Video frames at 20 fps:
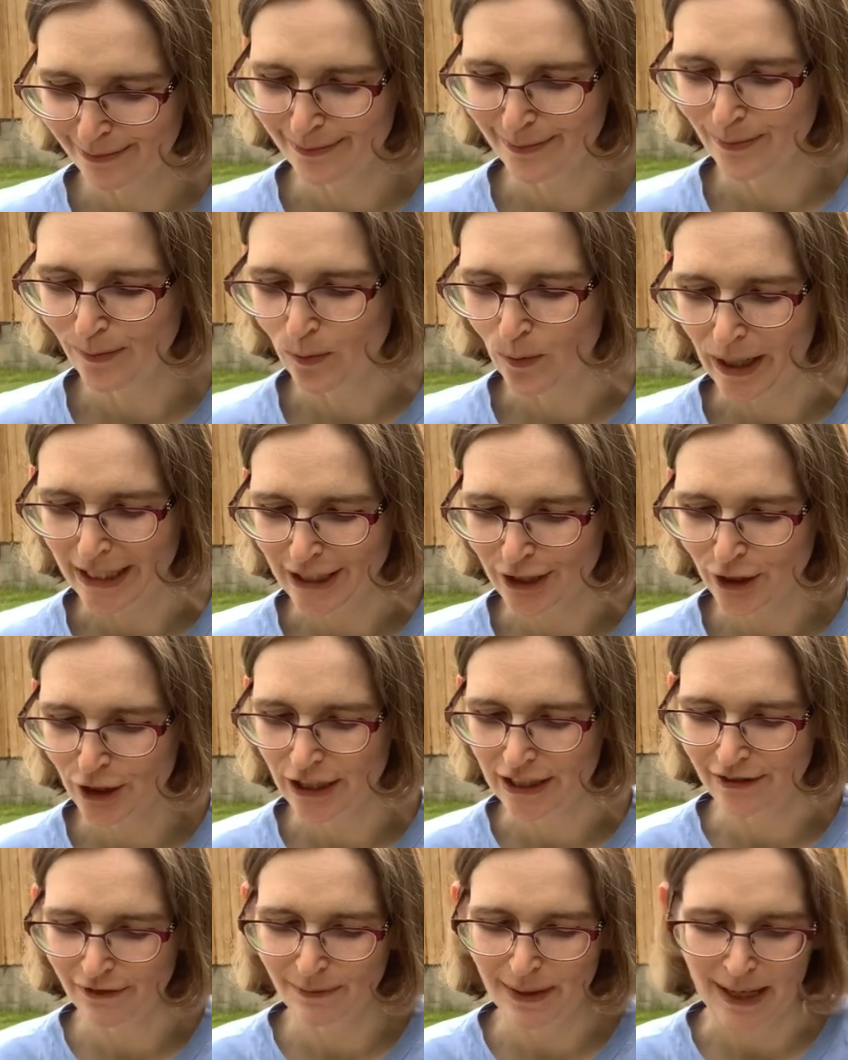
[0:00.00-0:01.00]
white sheet
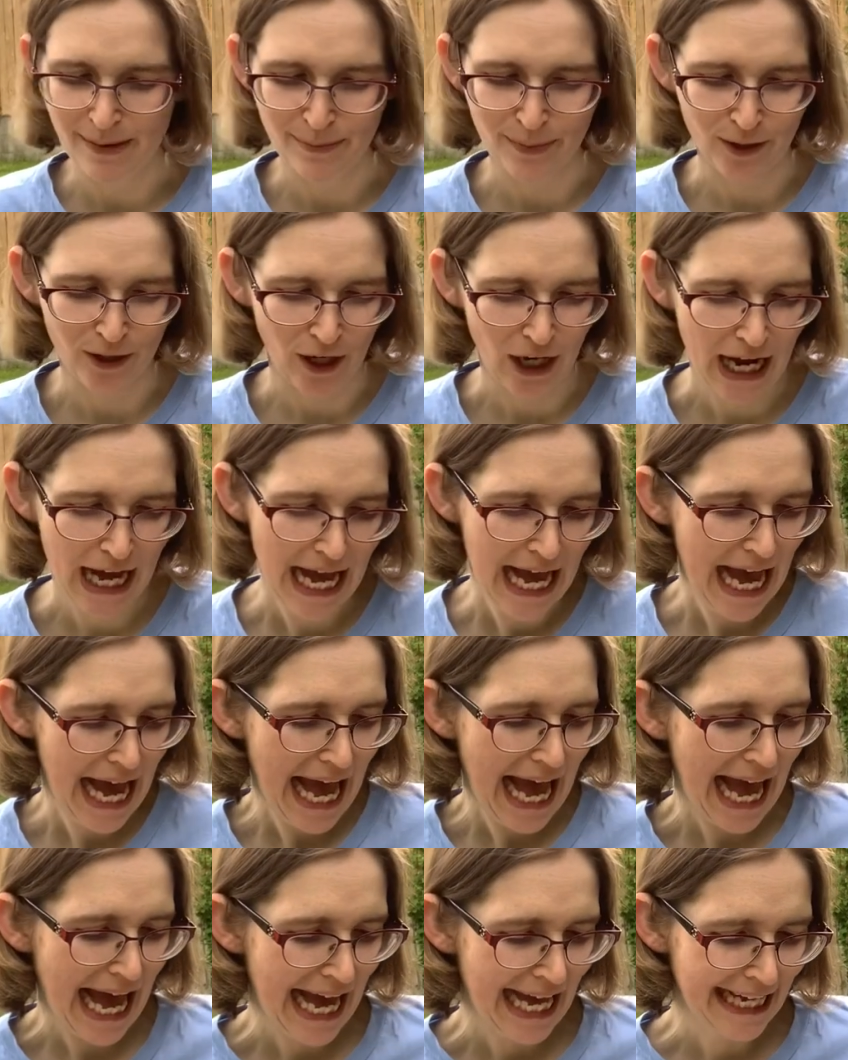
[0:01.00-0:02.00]
of paper,
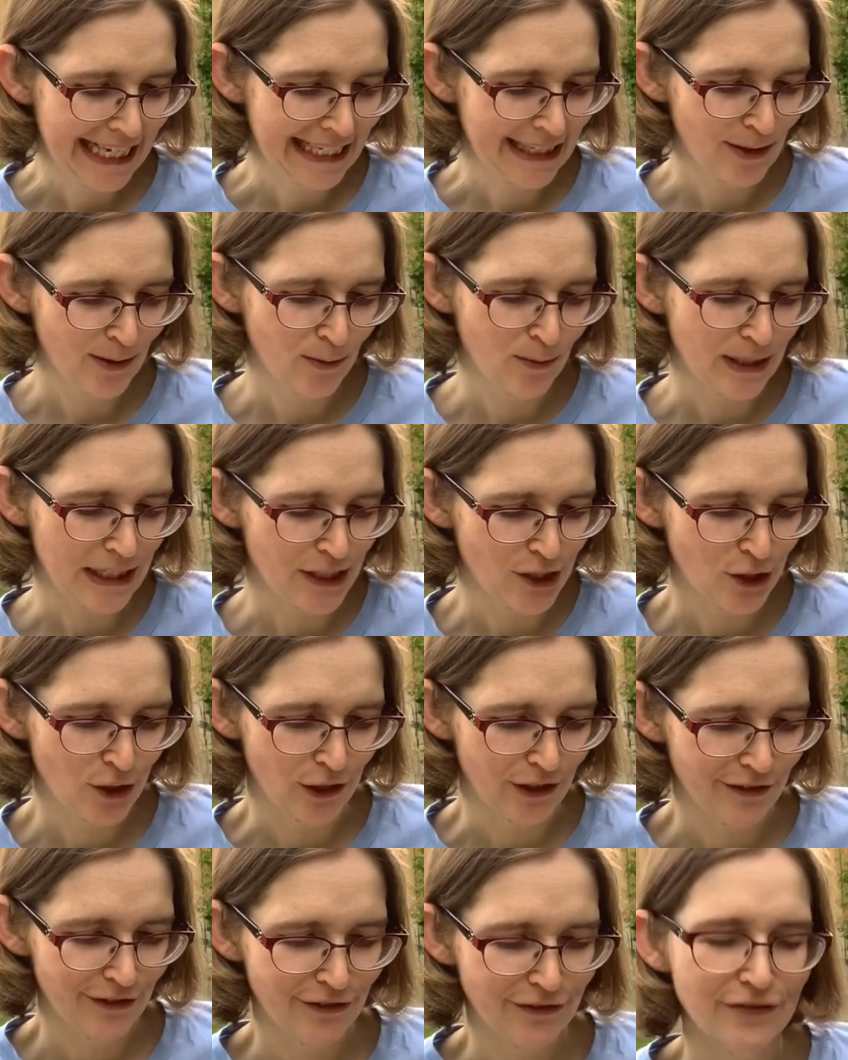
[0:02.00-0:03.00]
and we
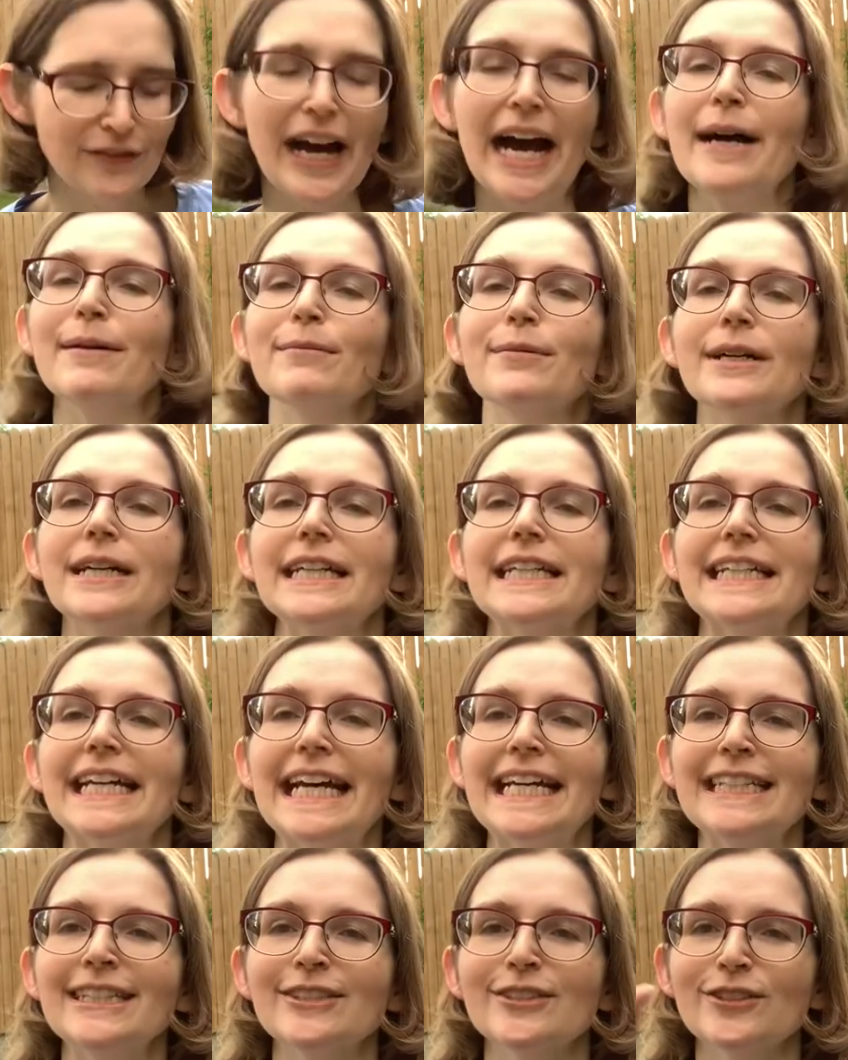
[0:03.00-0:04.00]
took fabric
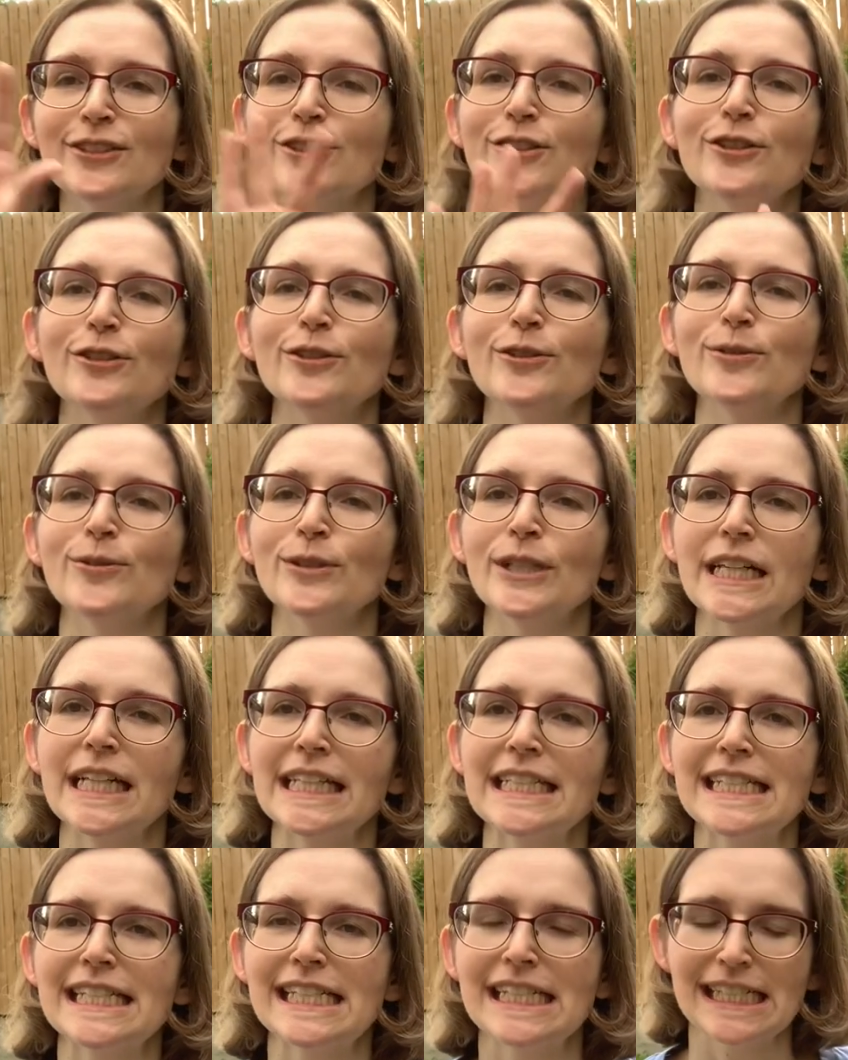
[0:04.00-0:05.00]
and glued
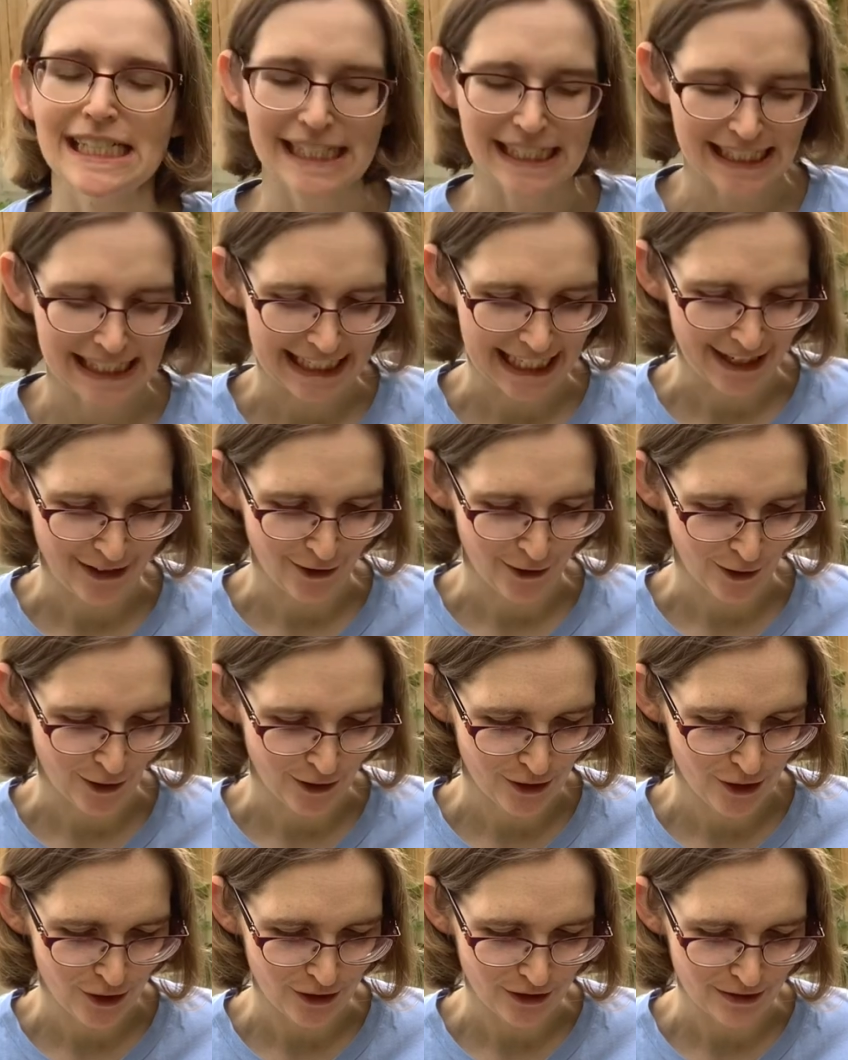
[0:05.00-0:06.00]
it together
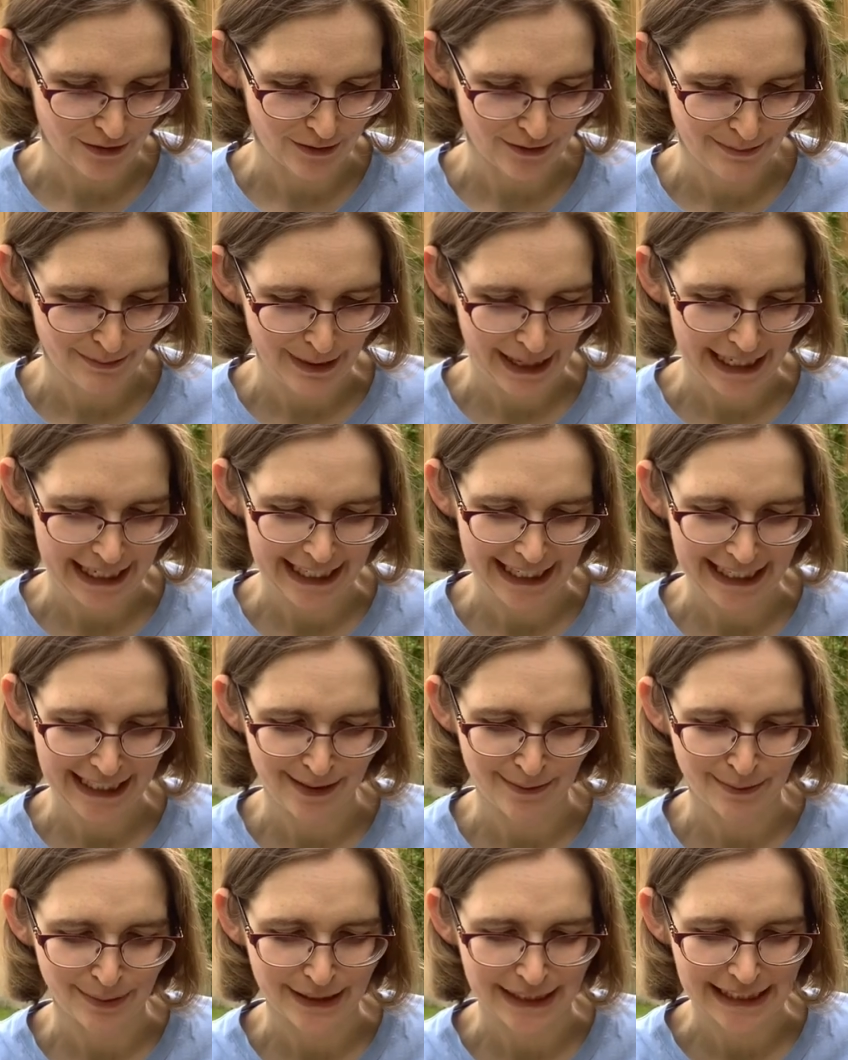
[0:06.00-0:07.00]
to make it a
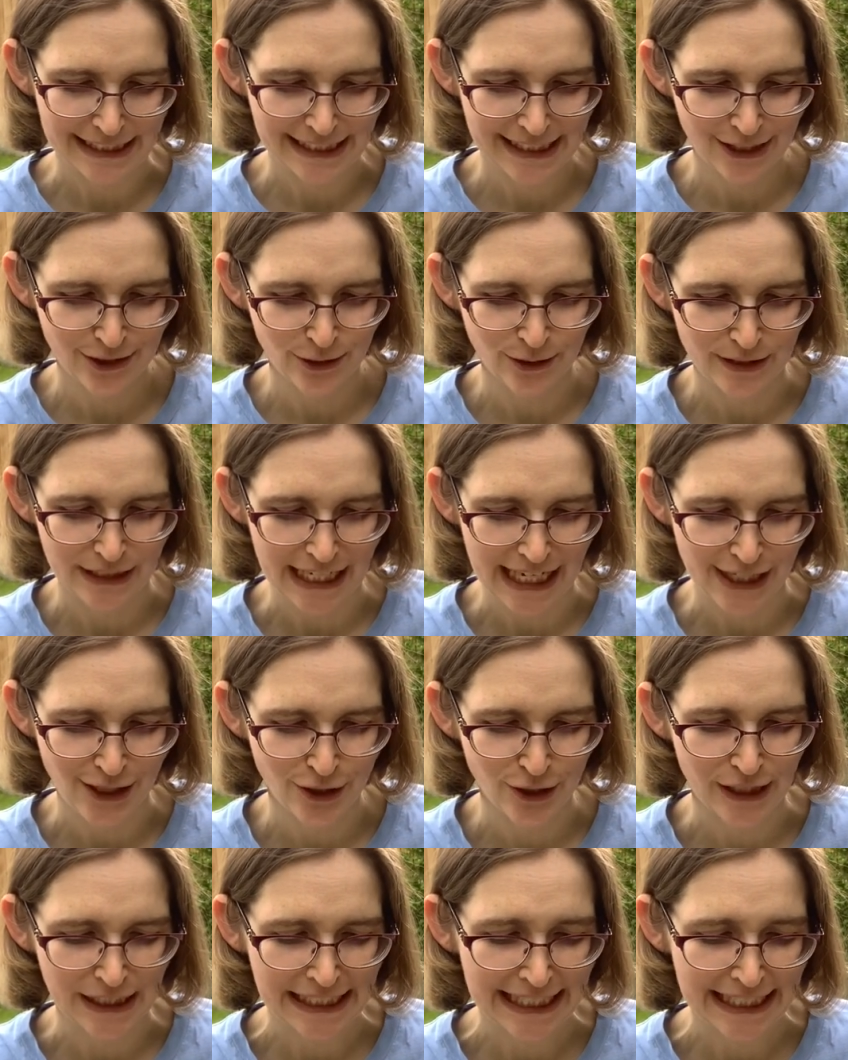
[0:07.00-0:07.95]
complete creation.